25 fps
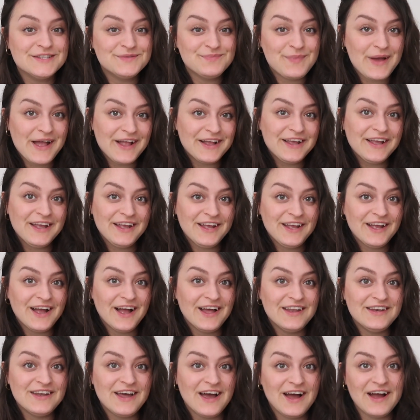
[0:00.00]
Becky
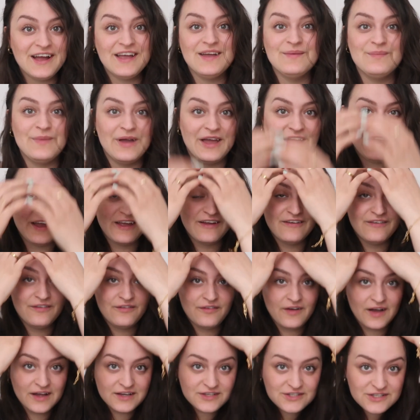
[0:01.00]
and I am a
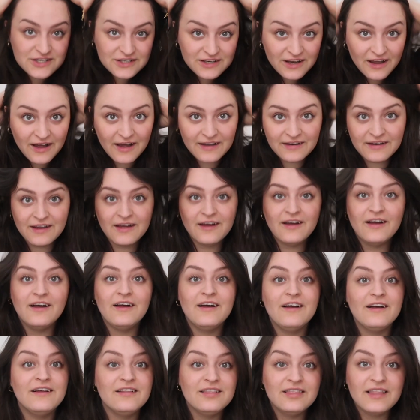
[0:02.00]
fashion and
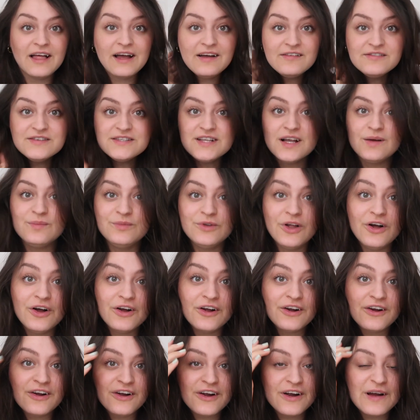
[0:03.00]
lifestyle
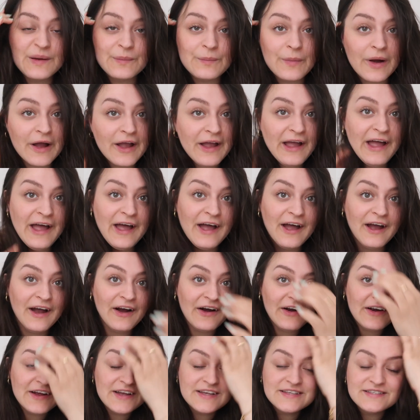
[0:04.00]
blogger and my
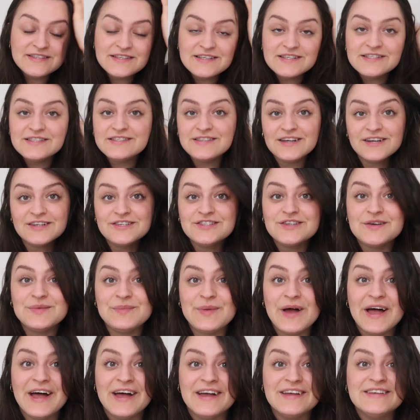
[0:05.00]
hair is such a
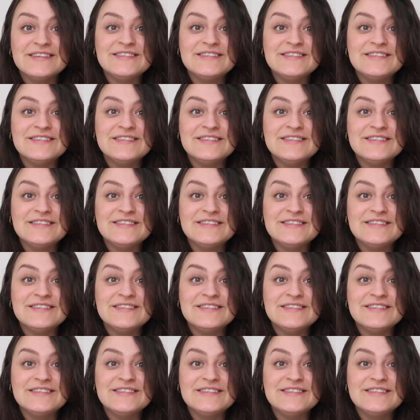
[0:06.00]
mess.